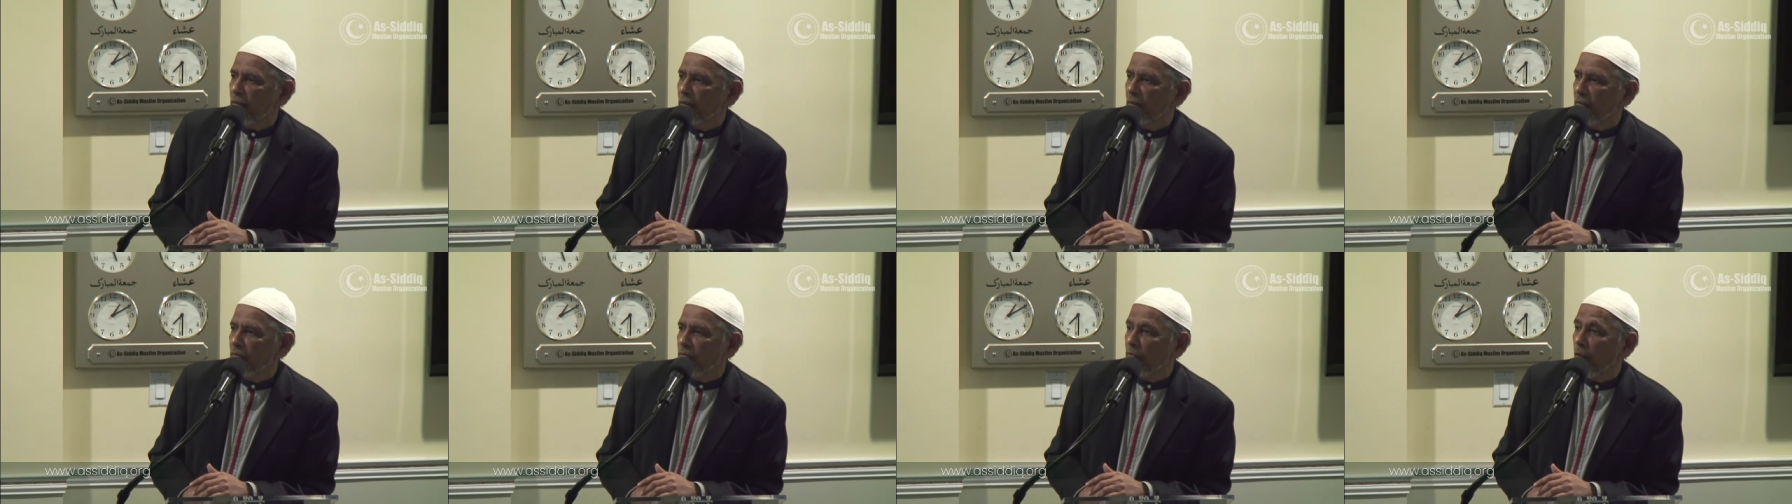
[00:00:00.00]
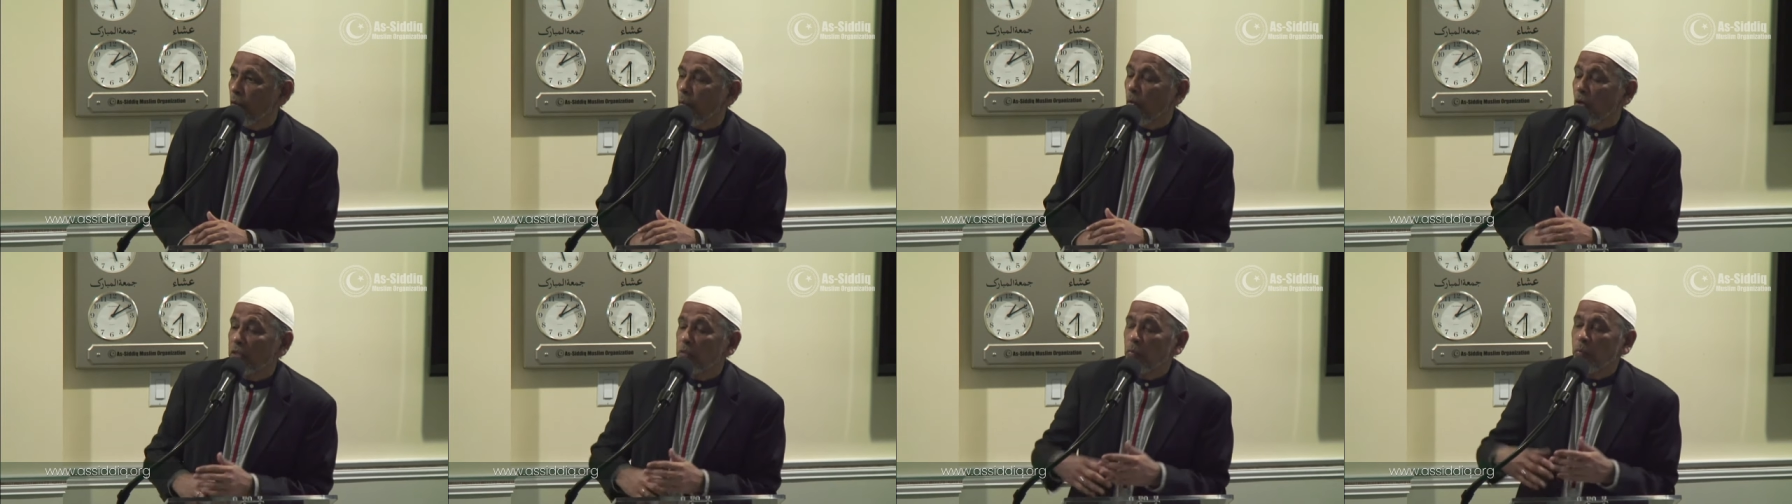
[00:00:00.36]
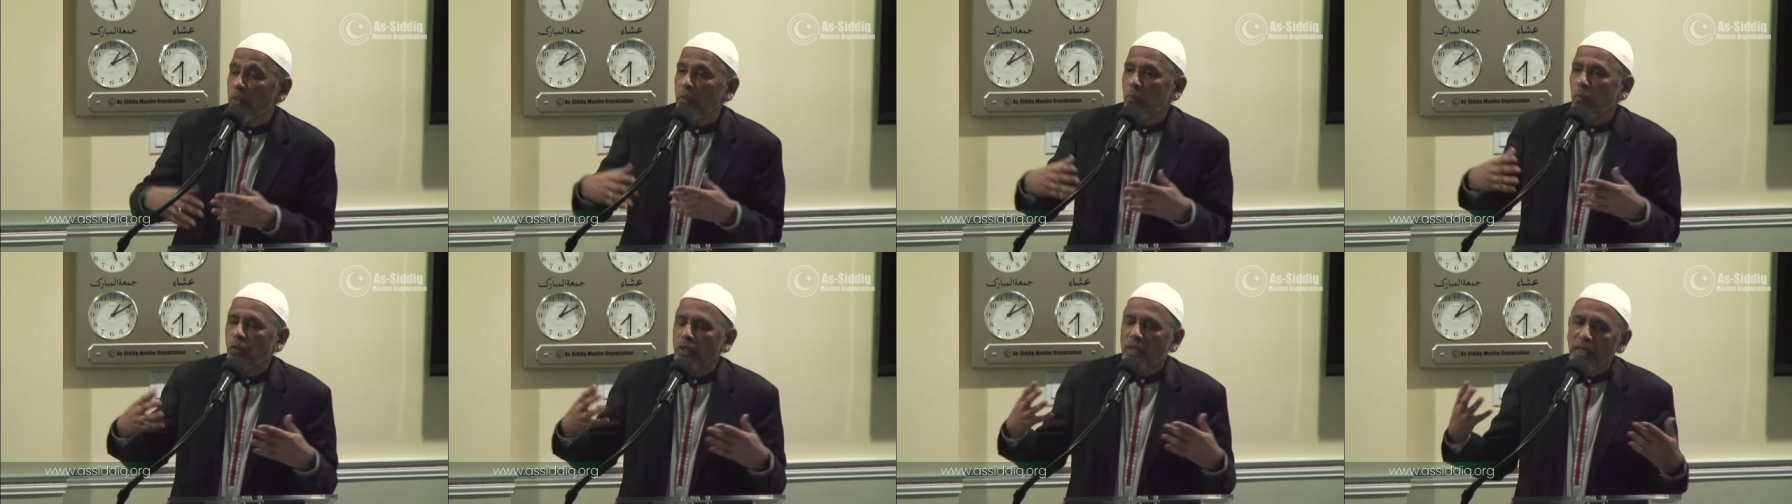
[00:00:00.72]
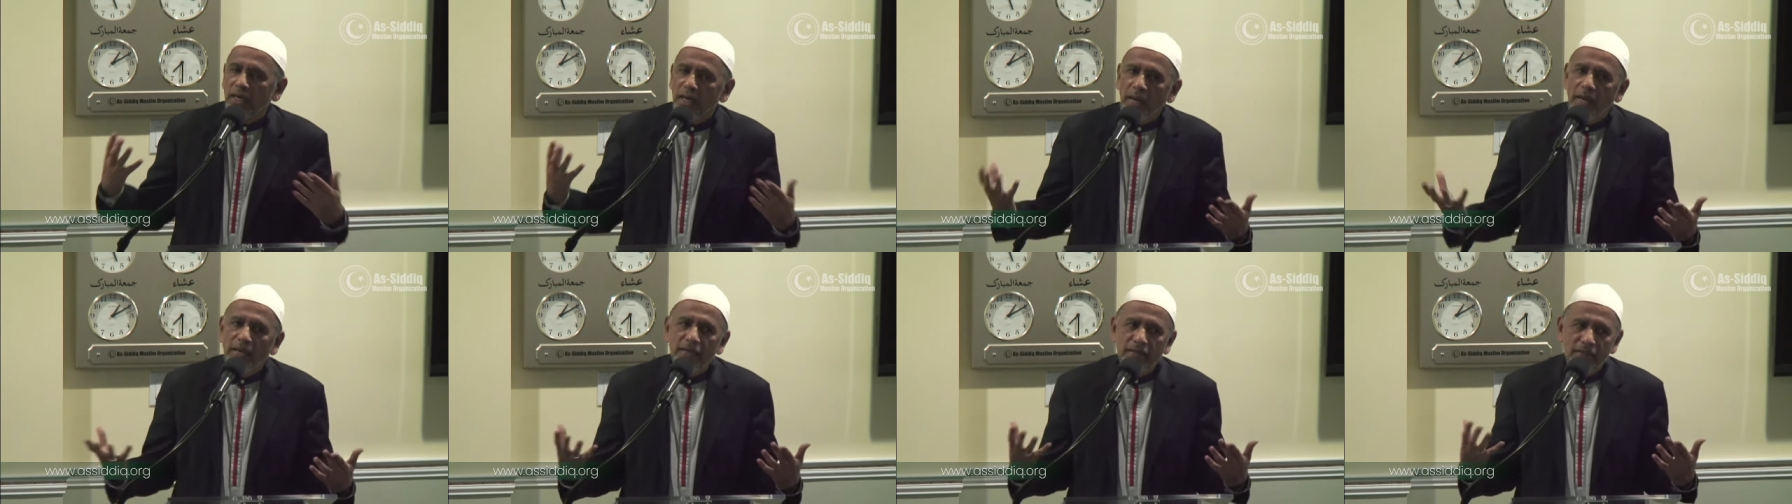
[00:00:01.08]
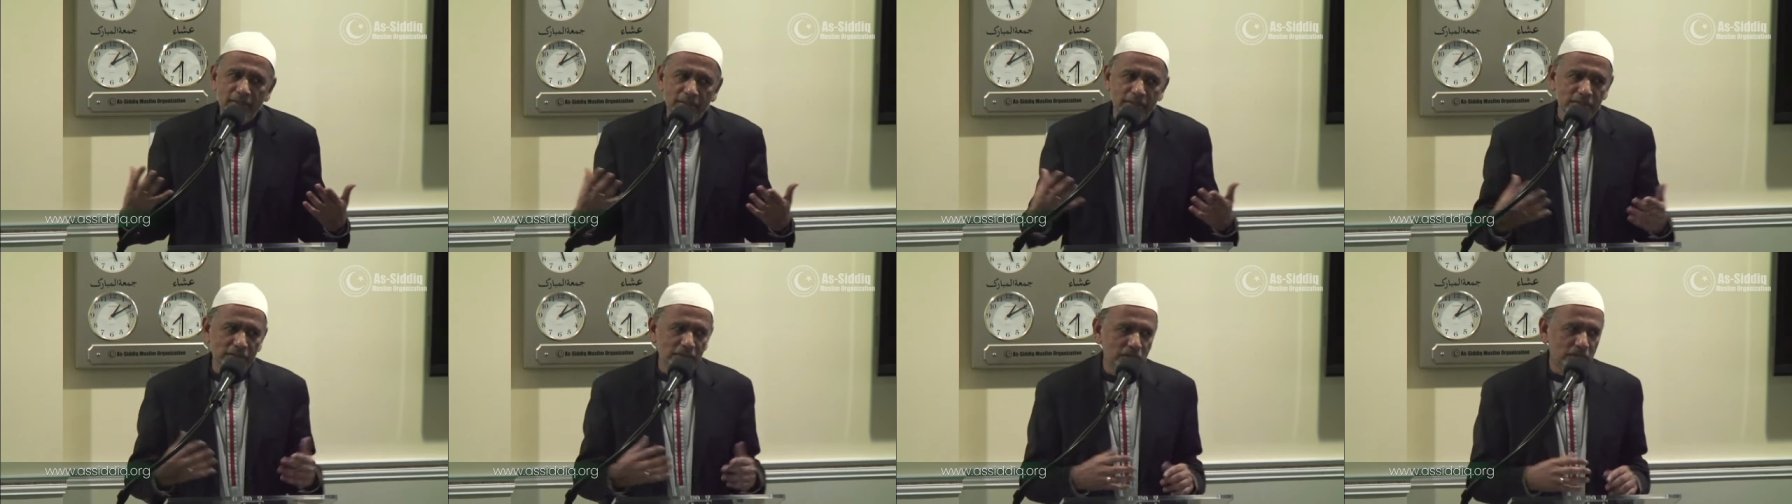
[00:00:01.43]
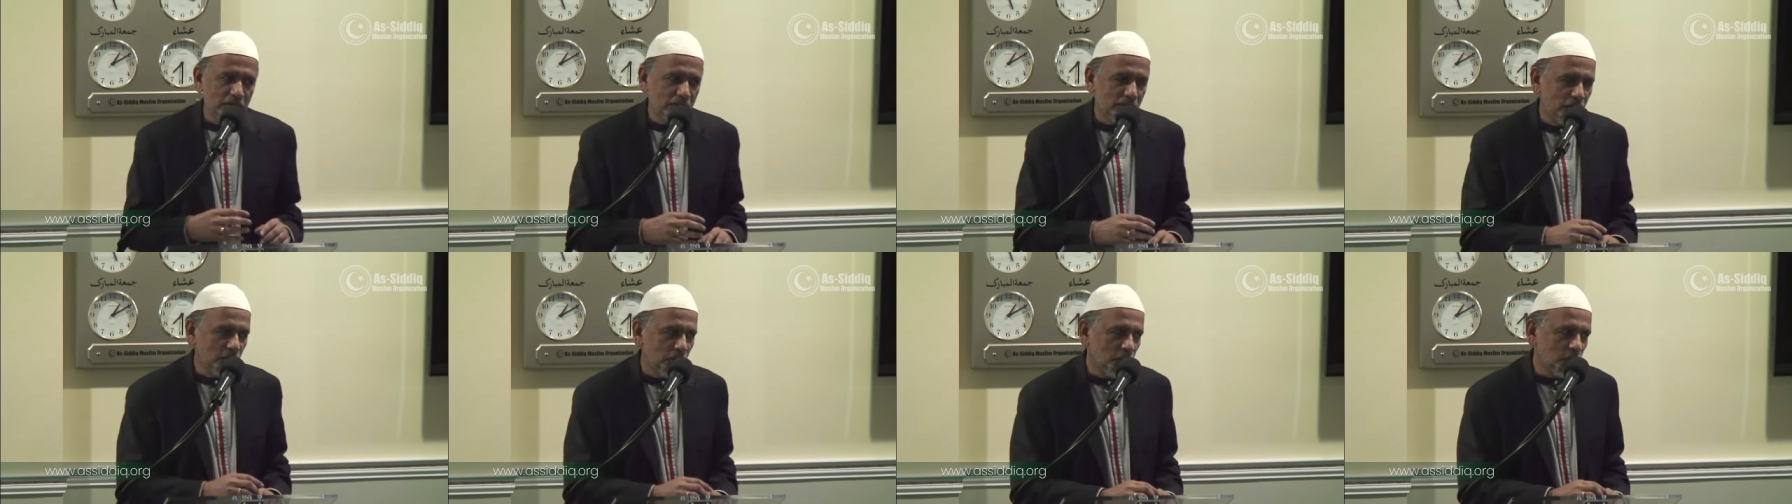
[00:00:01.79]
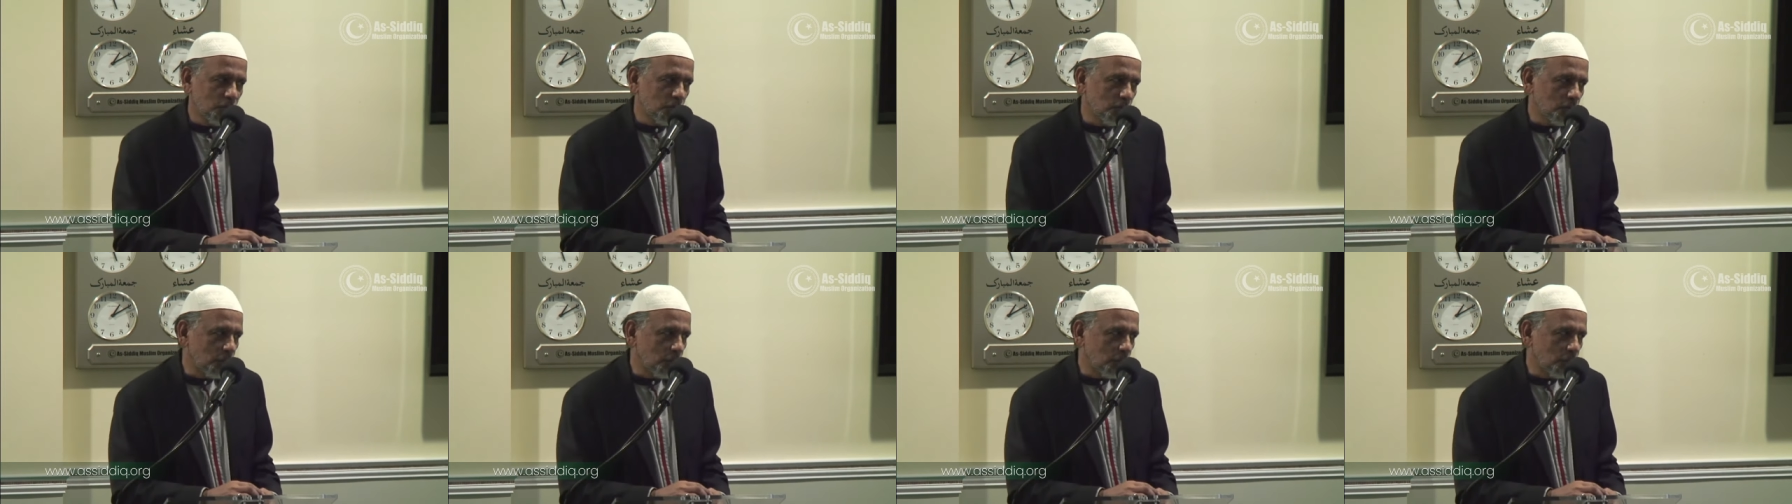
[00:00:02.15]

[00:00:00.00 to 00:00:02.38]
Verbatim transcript: for what we would like